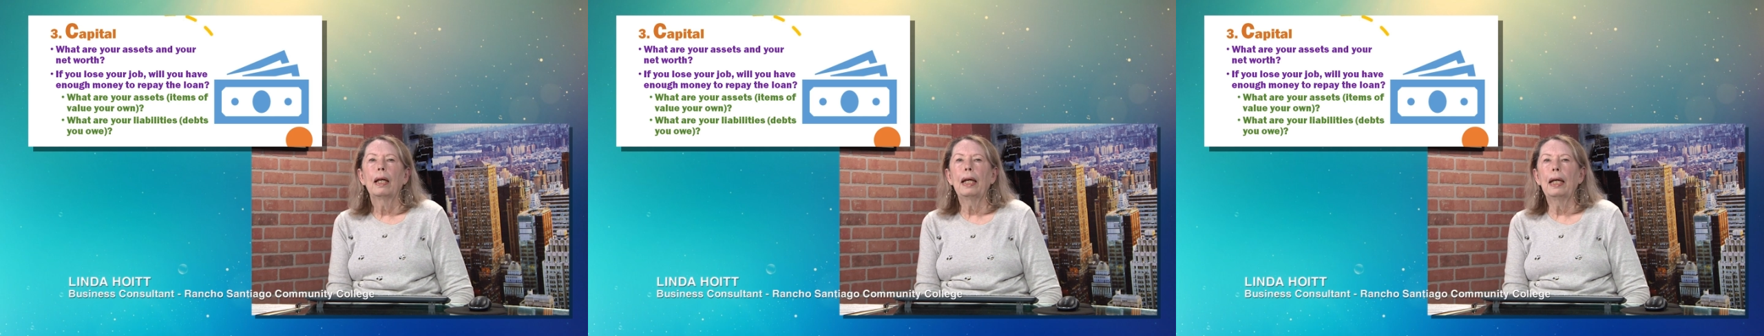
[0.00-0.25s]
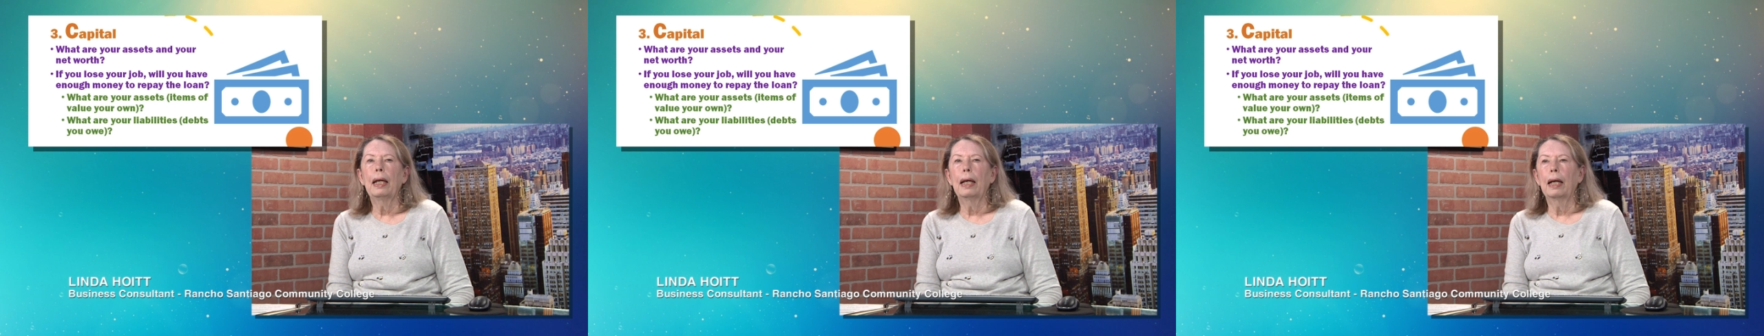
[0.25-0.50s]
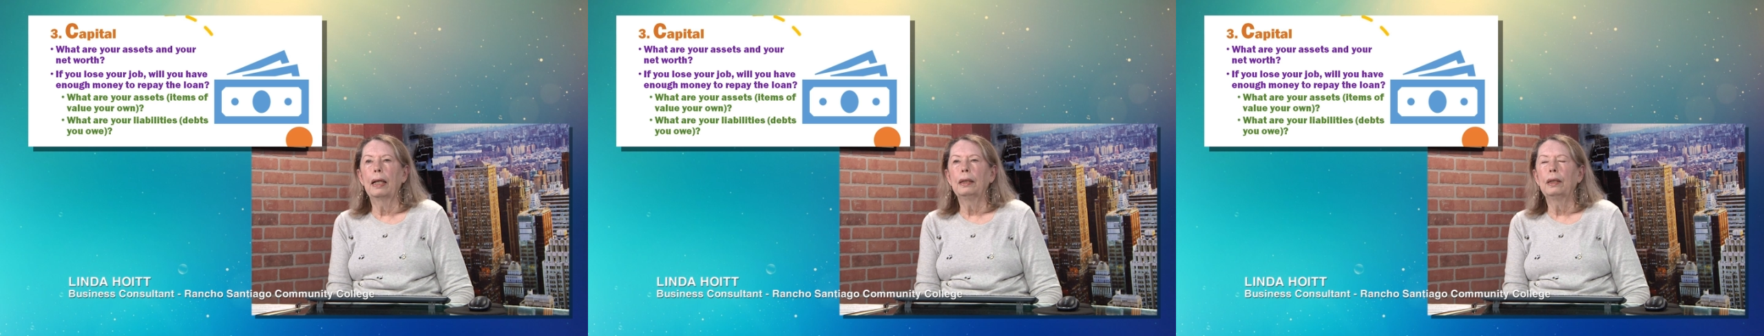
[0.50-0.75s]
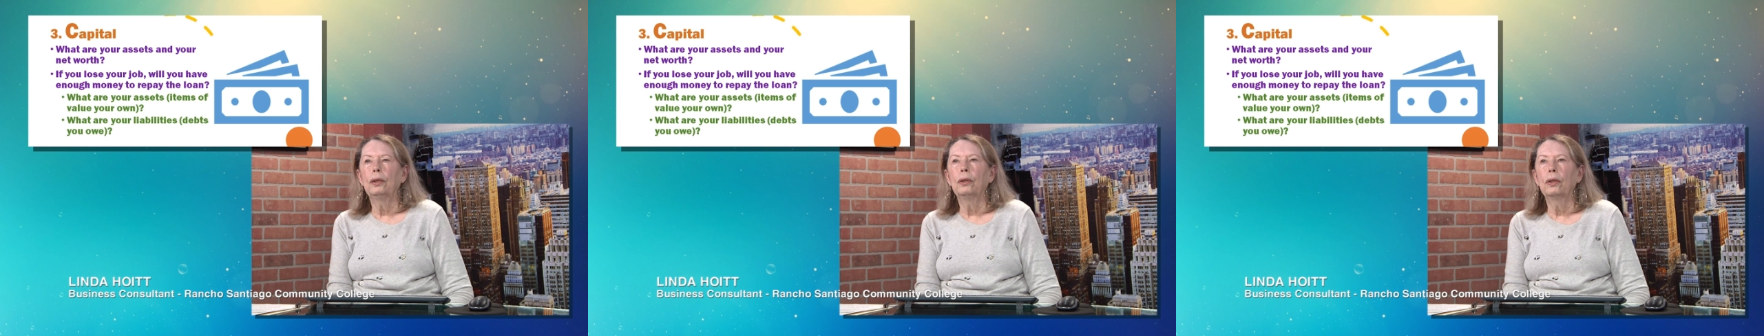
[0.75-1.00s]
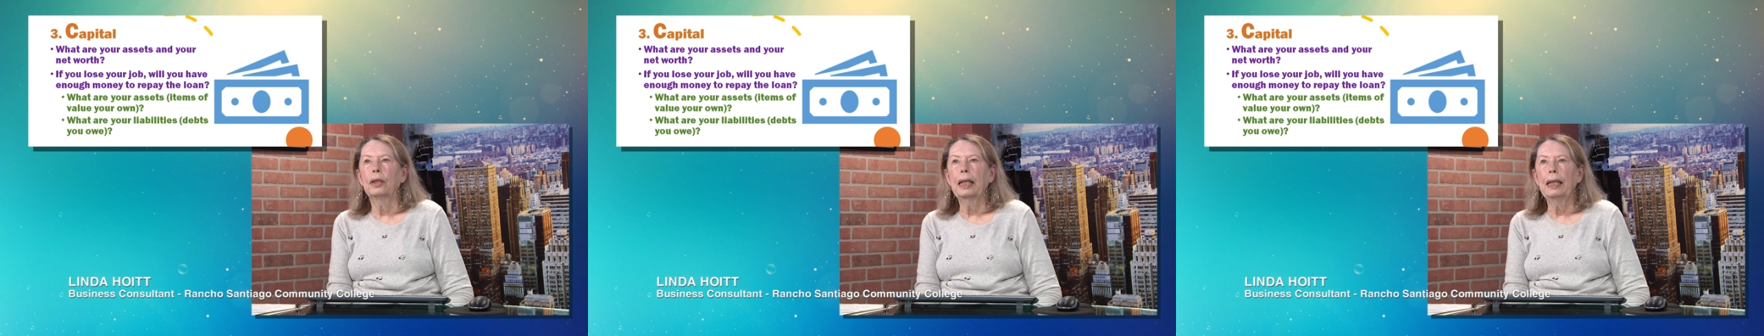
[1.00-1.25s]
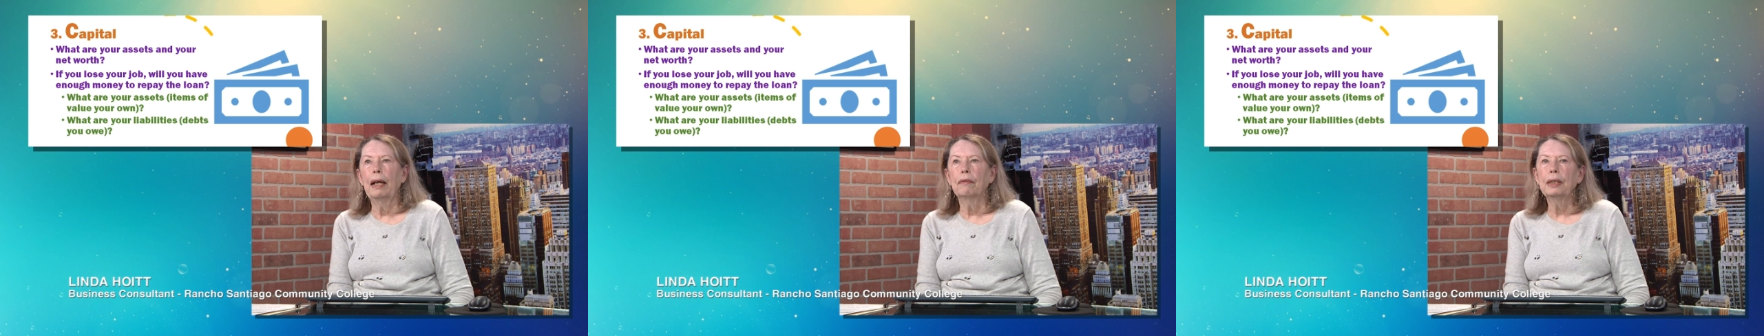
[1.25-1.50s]
and you look
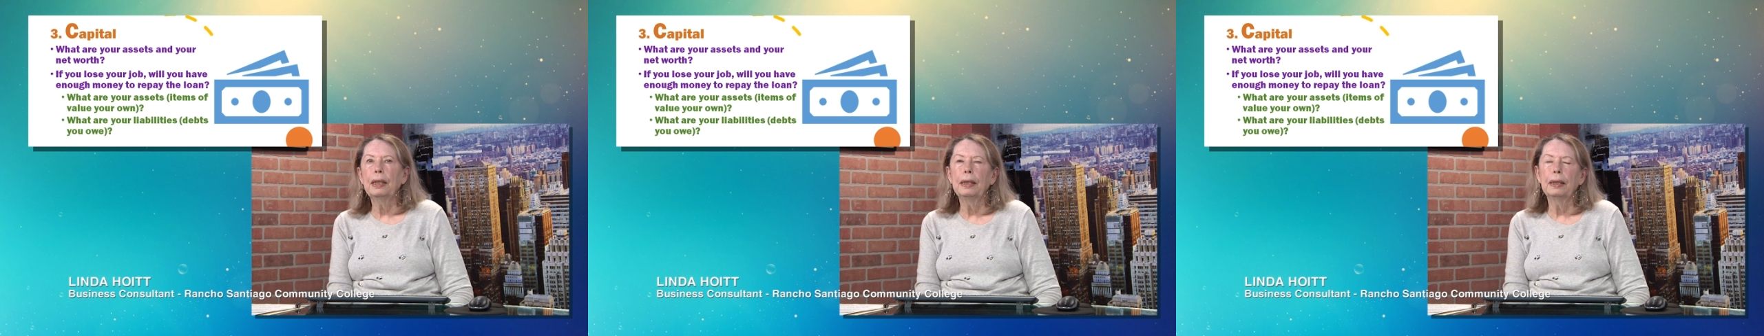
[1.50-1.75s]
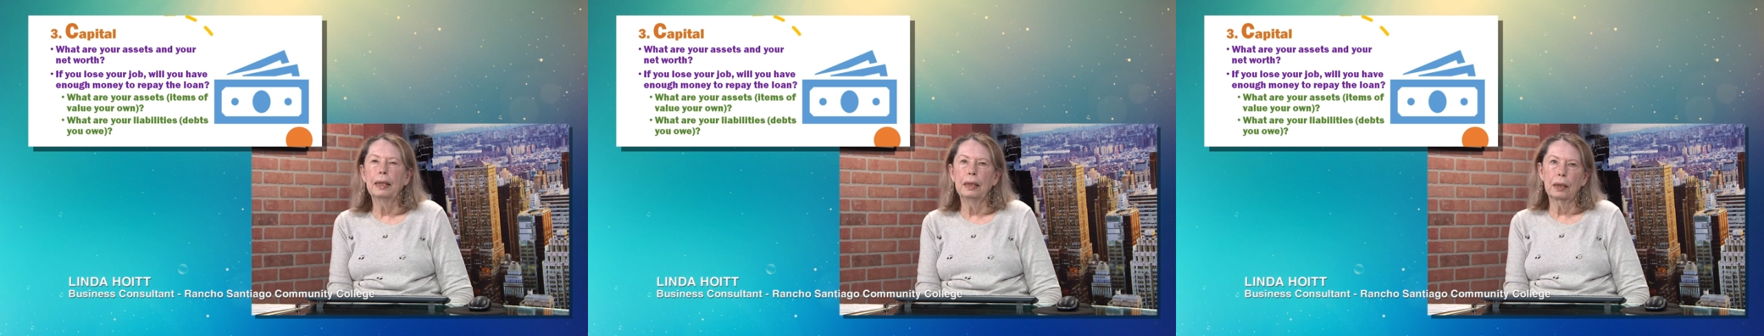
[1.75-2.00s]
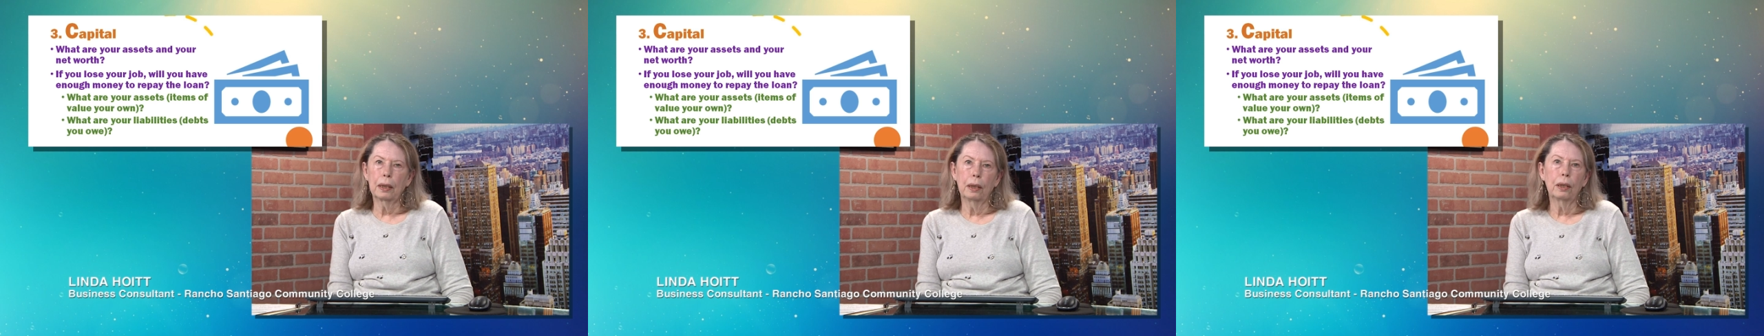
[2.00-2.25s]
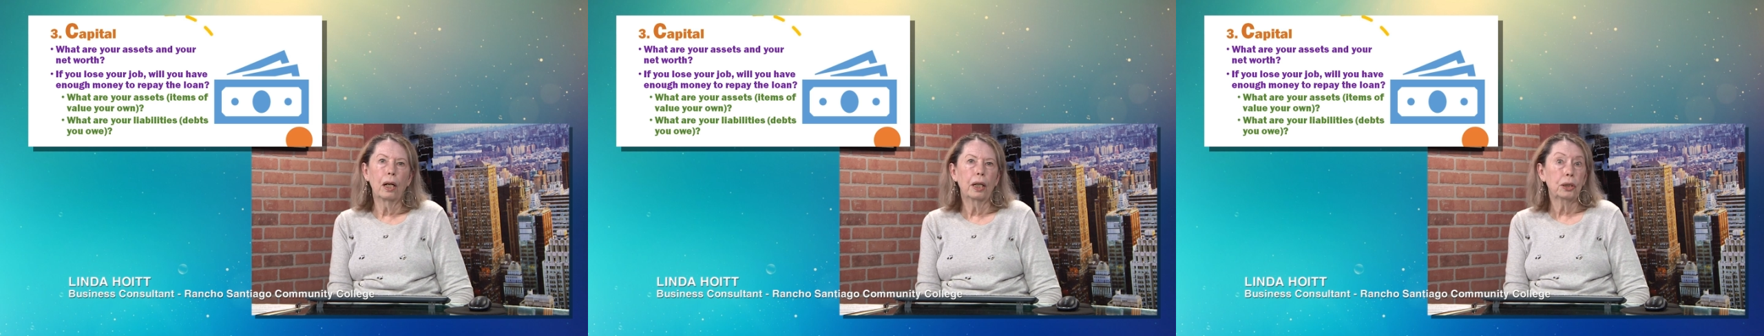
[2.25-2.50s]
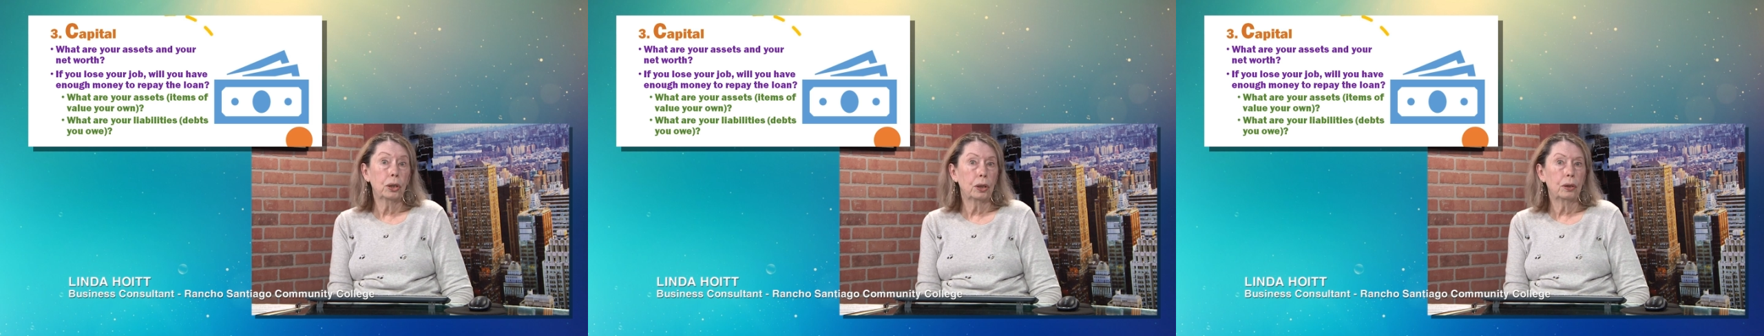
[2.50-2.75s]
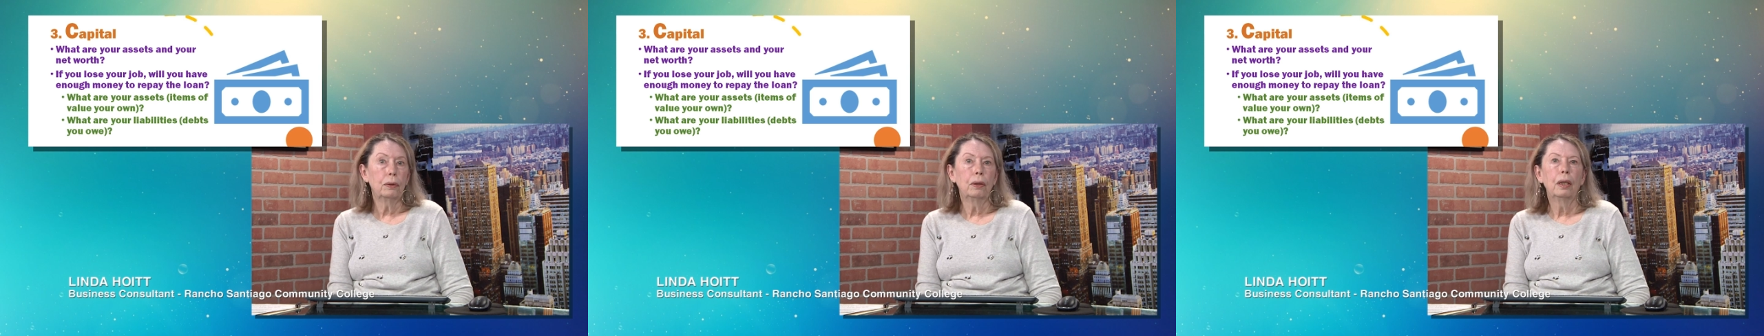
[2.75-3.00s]
at everything that it's going to cost
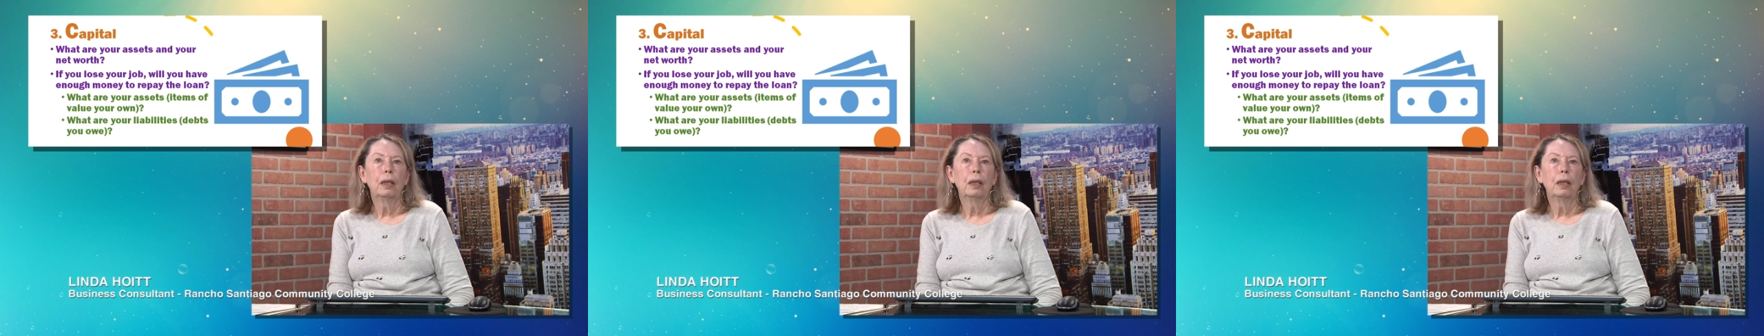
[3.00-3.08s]
you